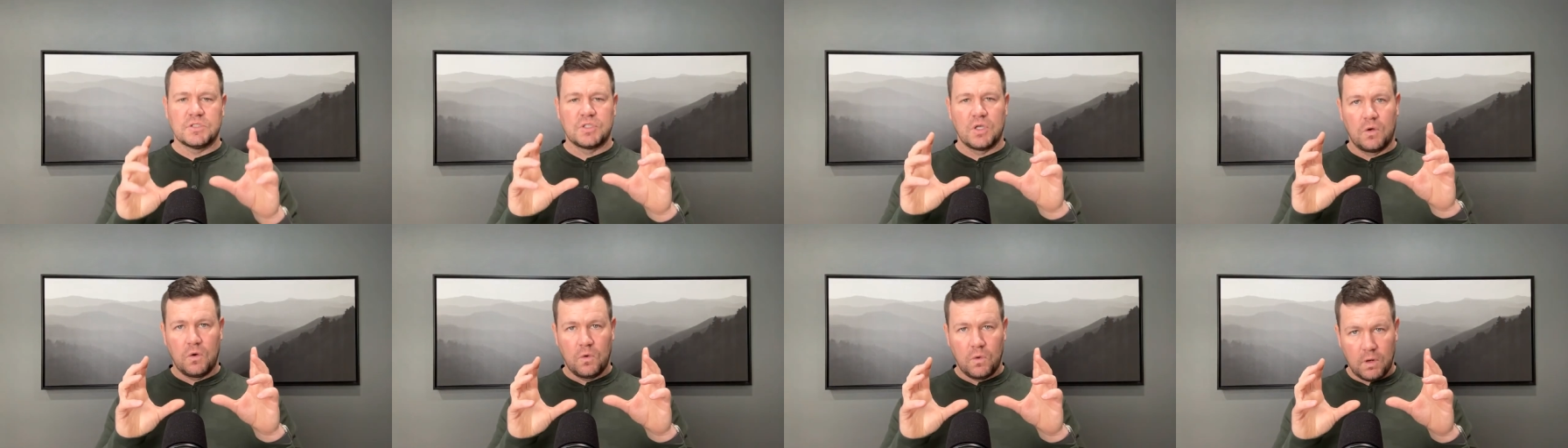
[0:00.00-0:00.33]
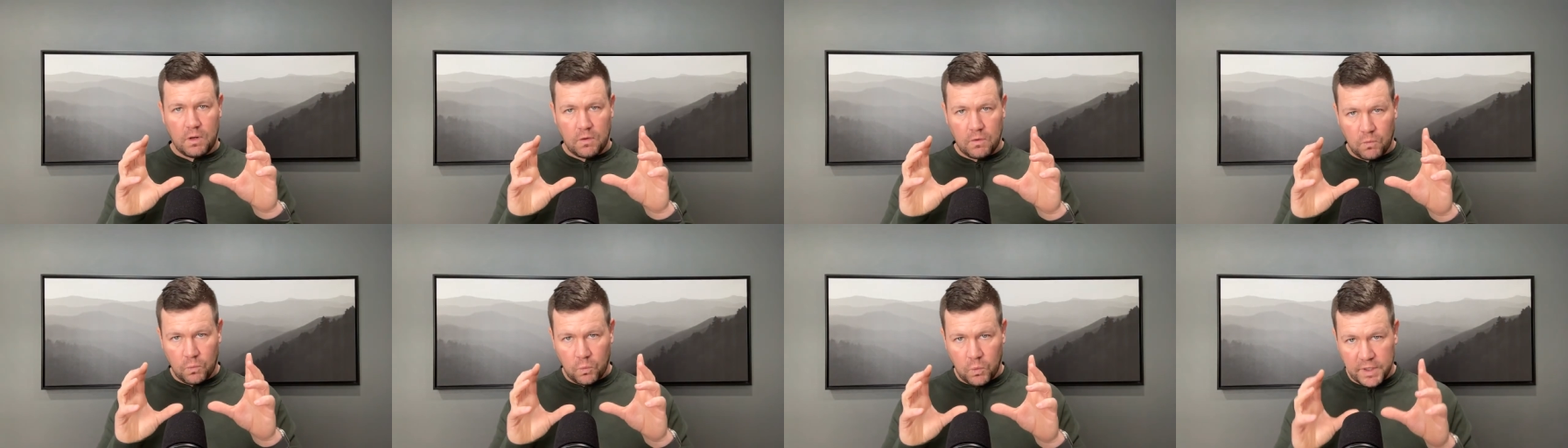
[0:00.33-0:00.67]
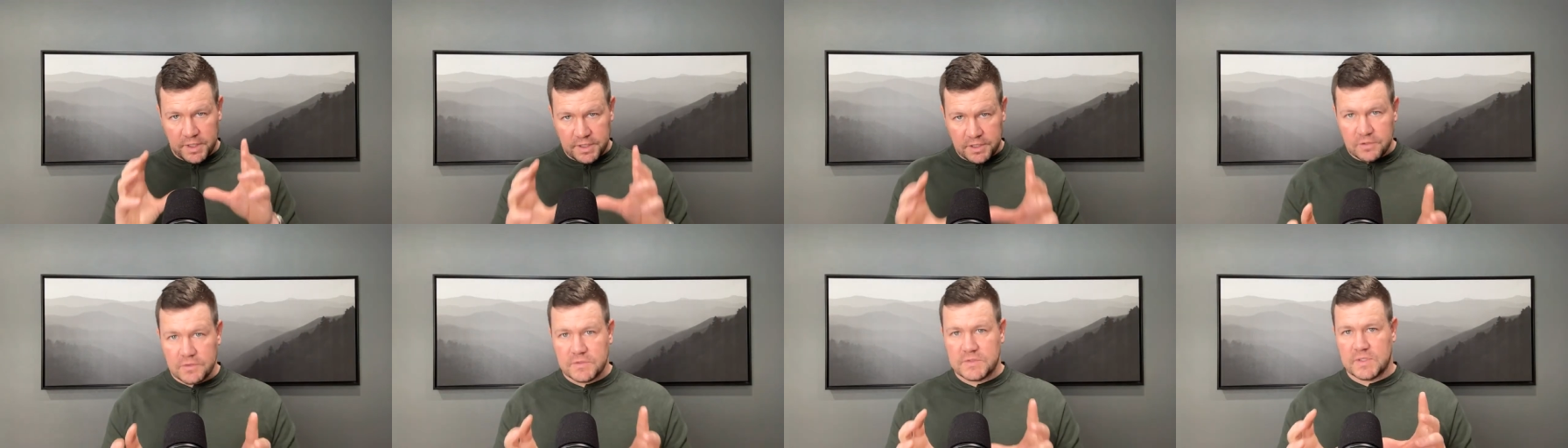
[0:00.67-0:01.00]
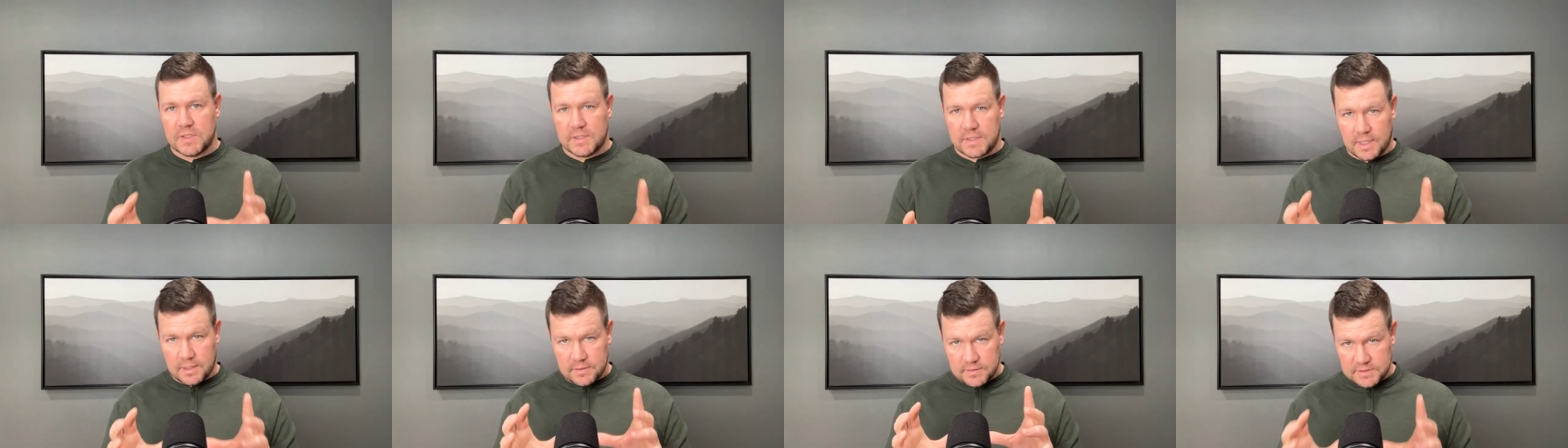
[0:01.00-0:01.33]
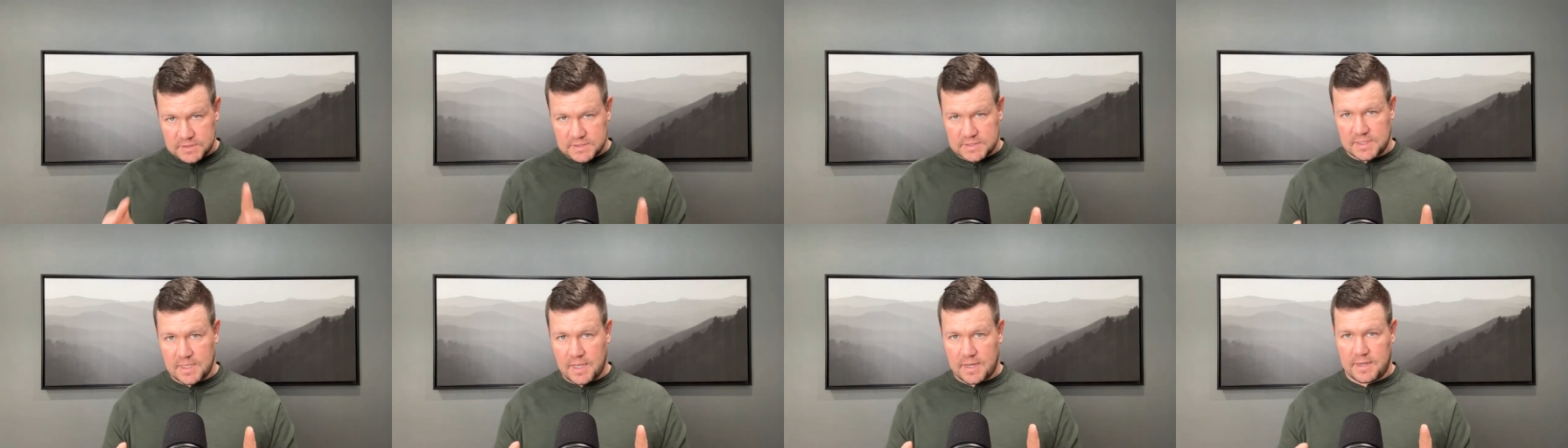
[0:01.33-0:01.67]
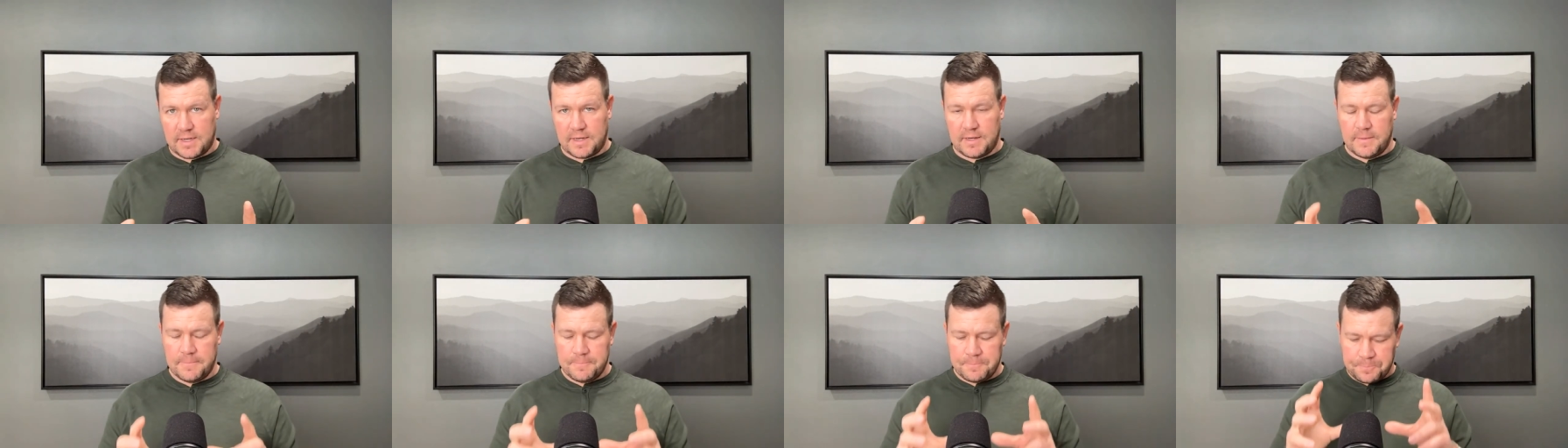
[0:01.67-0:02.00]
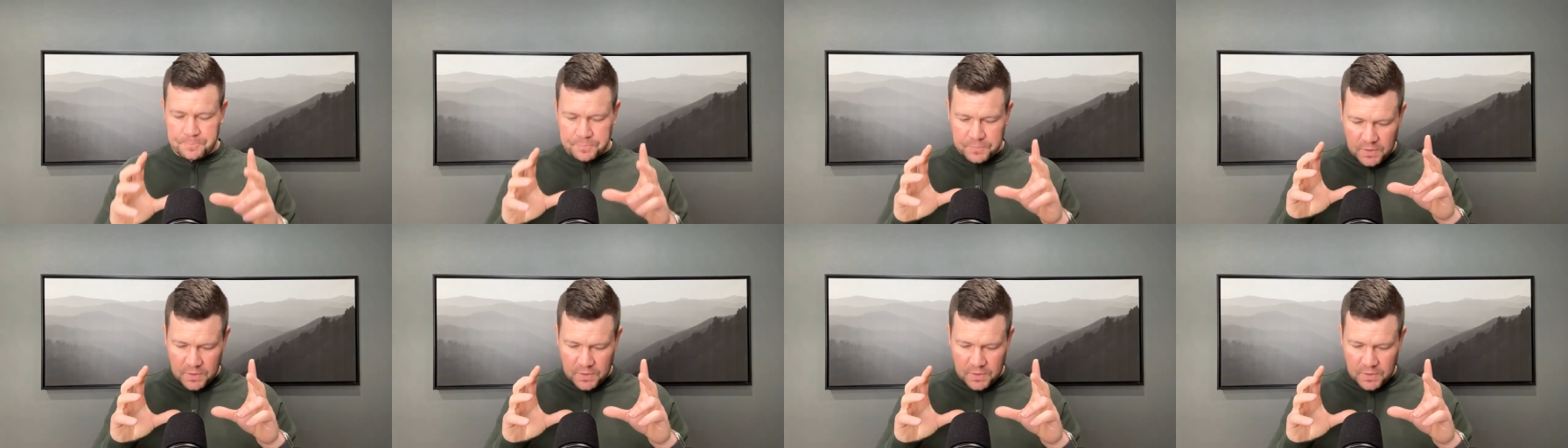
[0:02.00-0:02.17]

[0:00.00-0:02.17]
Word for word: So when you sit down to study,